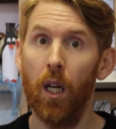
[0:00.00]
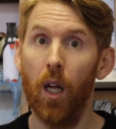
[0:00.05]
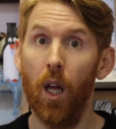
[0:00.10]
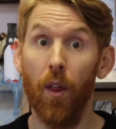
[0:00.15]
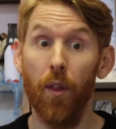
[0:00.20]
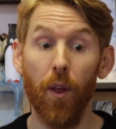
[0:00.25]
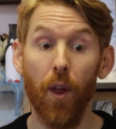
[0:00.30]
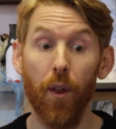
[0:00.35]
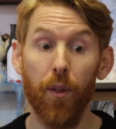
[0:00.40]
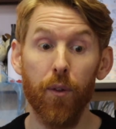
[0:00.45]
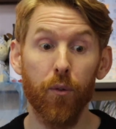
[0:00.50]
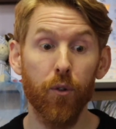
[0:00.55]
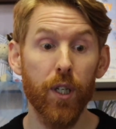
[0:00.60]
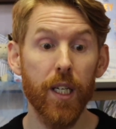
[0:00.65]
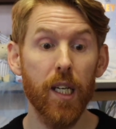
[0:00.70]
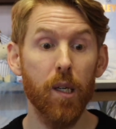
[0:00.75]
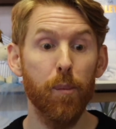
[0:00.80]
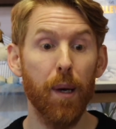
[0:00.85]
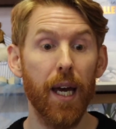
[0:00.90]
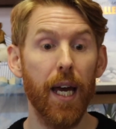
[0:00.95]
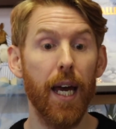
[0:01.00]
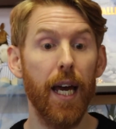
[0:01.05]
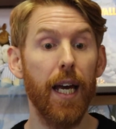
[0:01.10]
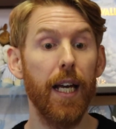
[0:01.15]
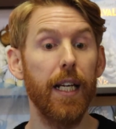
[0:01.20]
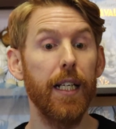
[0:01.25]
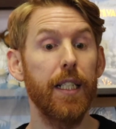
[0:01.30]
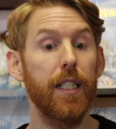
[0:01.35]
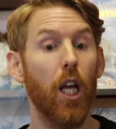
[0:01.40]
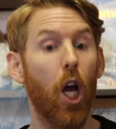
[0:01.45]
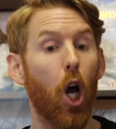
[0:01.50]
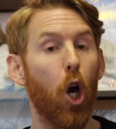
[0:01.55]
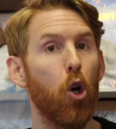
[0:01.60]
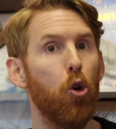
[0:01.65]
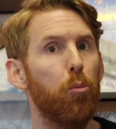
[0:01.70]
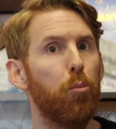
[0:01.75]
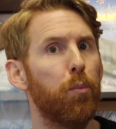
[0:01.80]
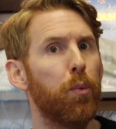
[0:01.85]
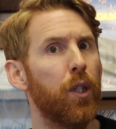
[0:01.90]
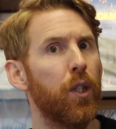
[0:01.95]
The three bears
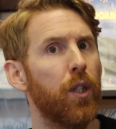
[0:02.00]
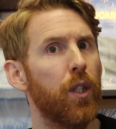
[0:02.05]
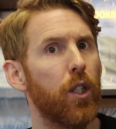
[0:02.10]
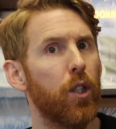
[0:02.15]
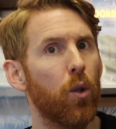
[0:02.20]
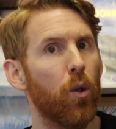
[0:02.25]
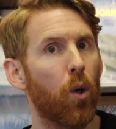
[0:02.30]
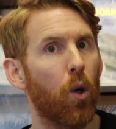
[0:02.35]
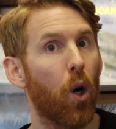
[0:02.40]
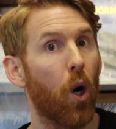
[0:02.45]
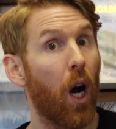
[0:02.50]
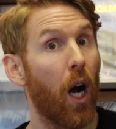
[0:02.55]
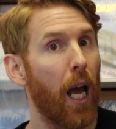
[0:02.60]
opened the door